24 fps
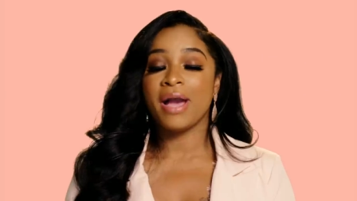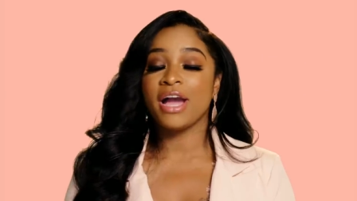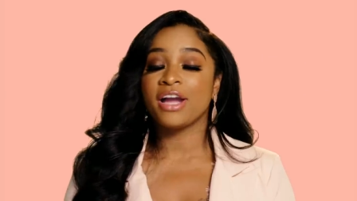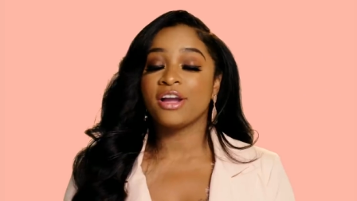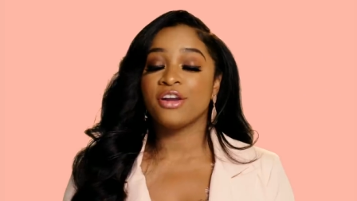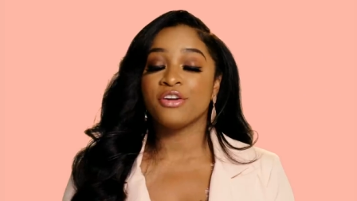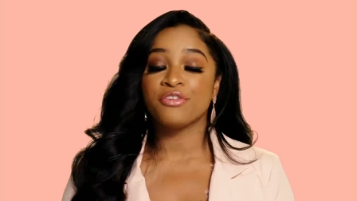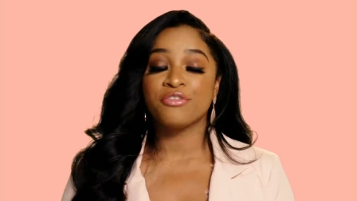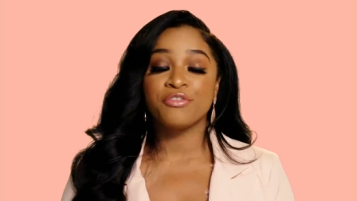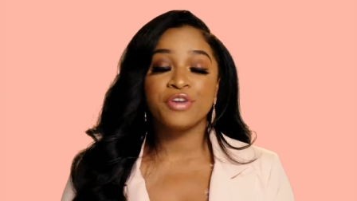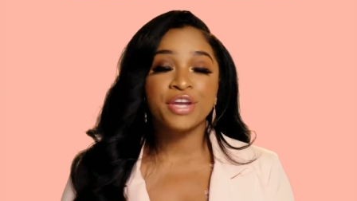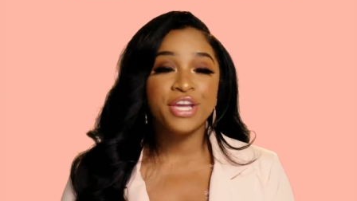my
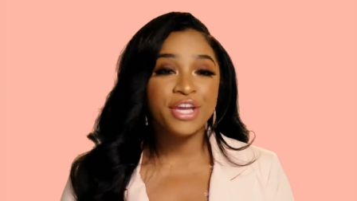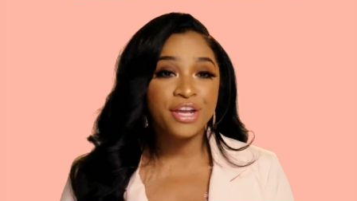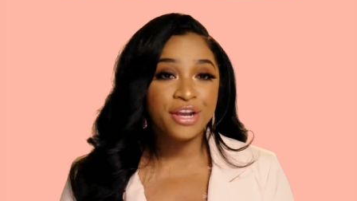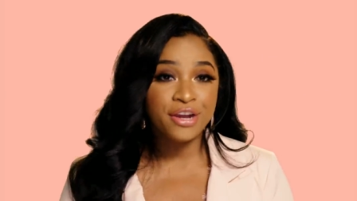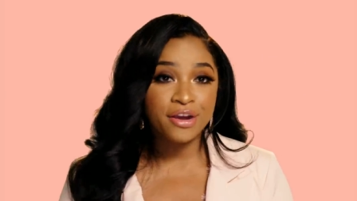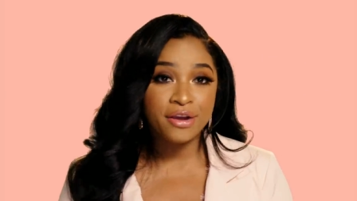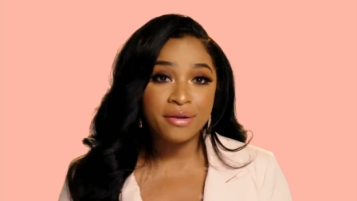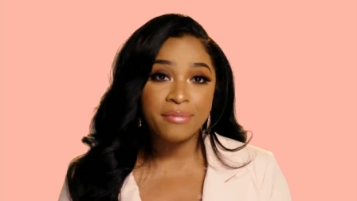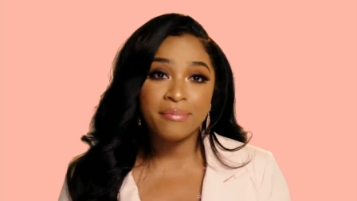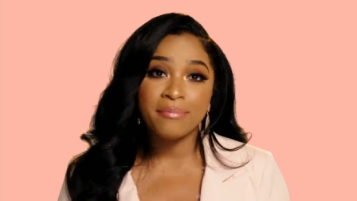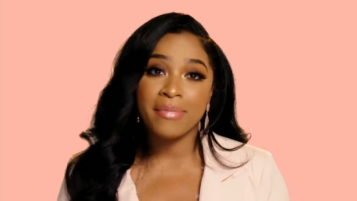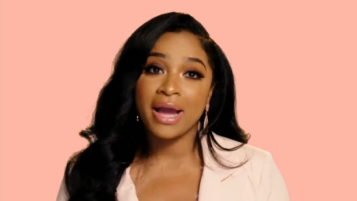
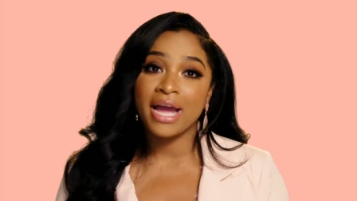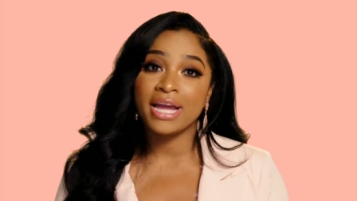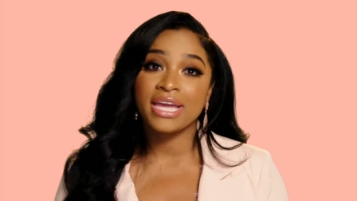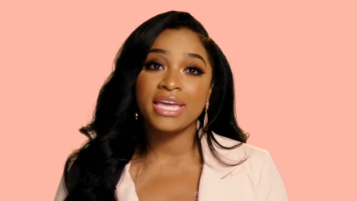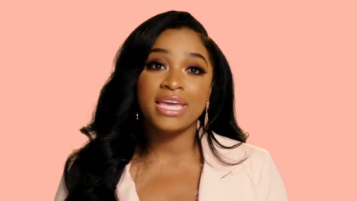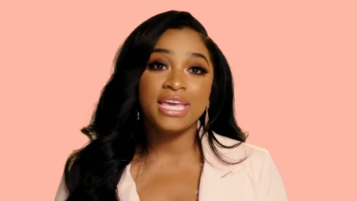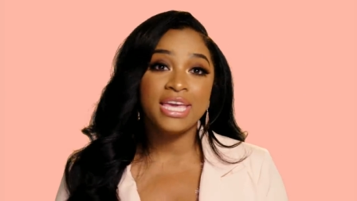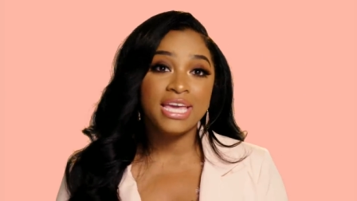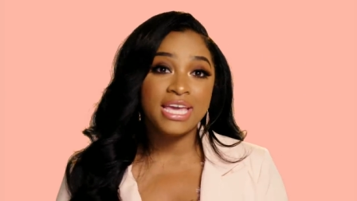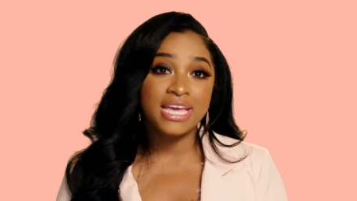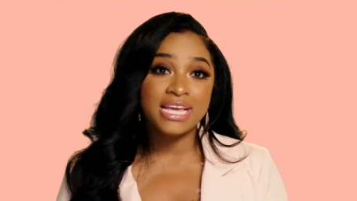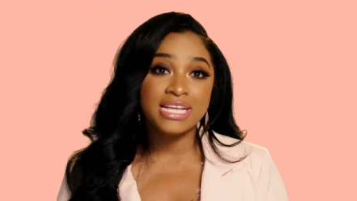career, my
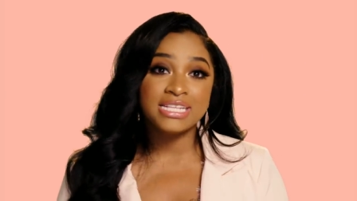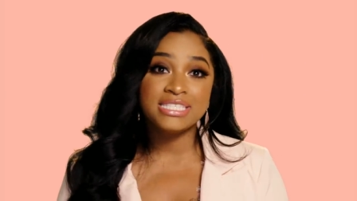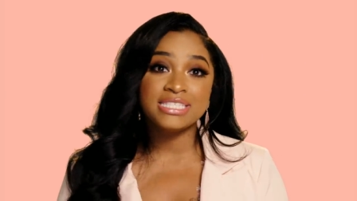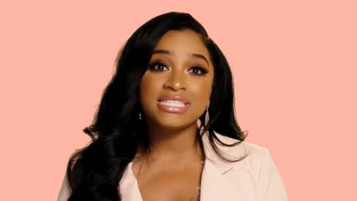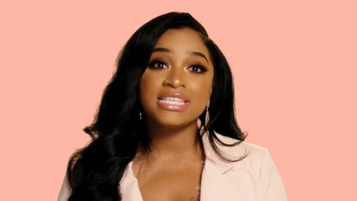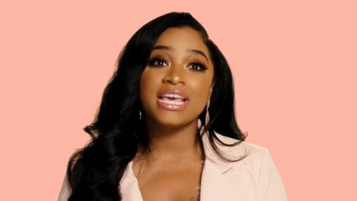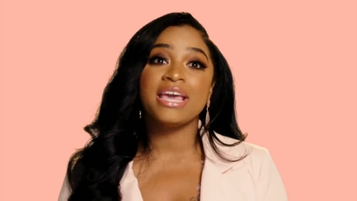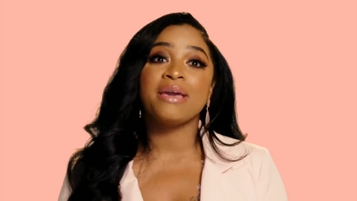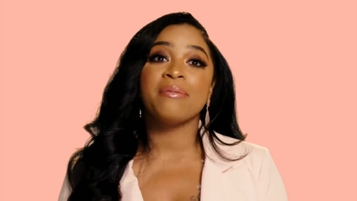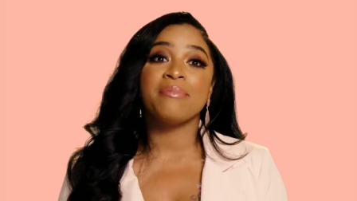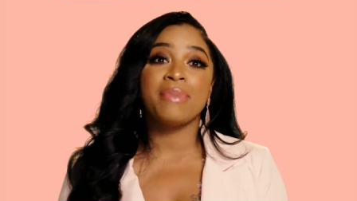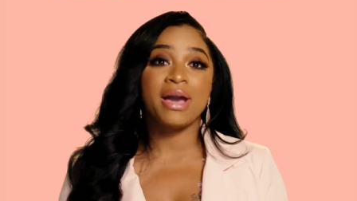kids,
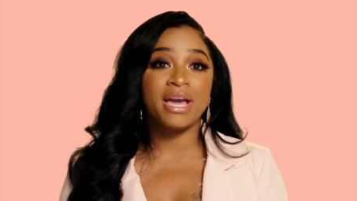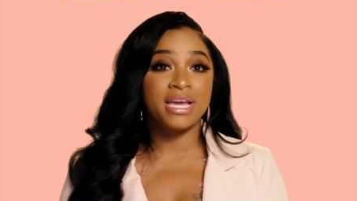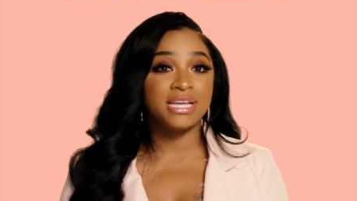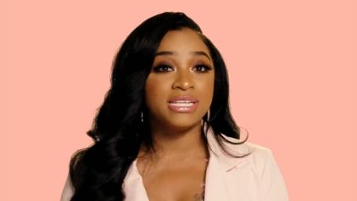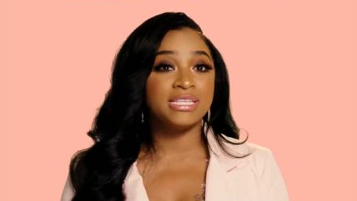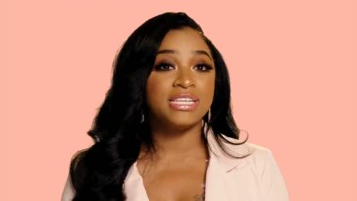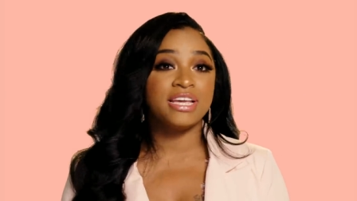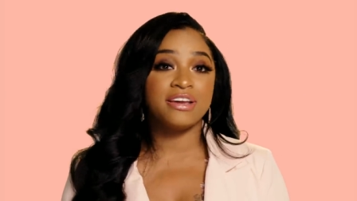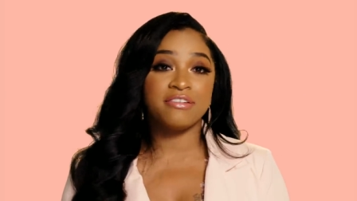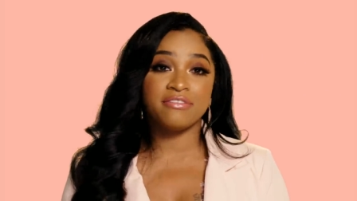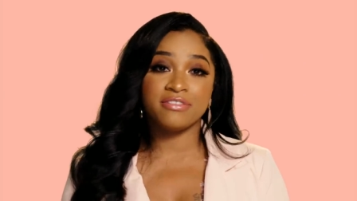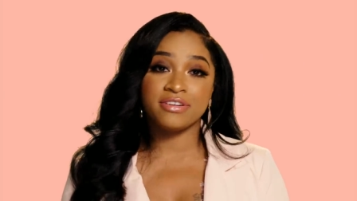and my
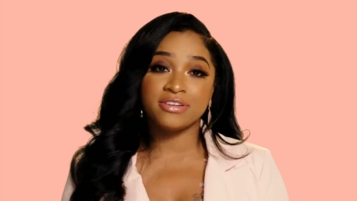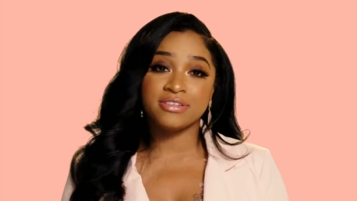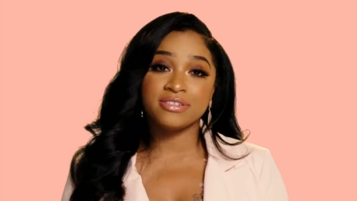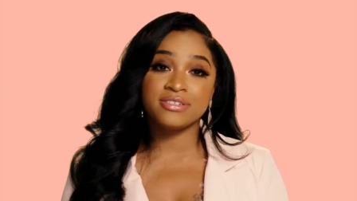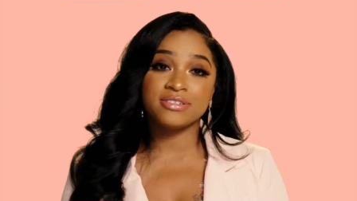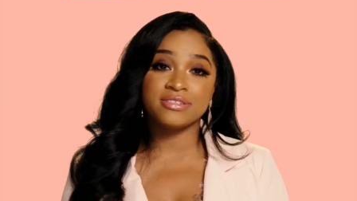endeavor.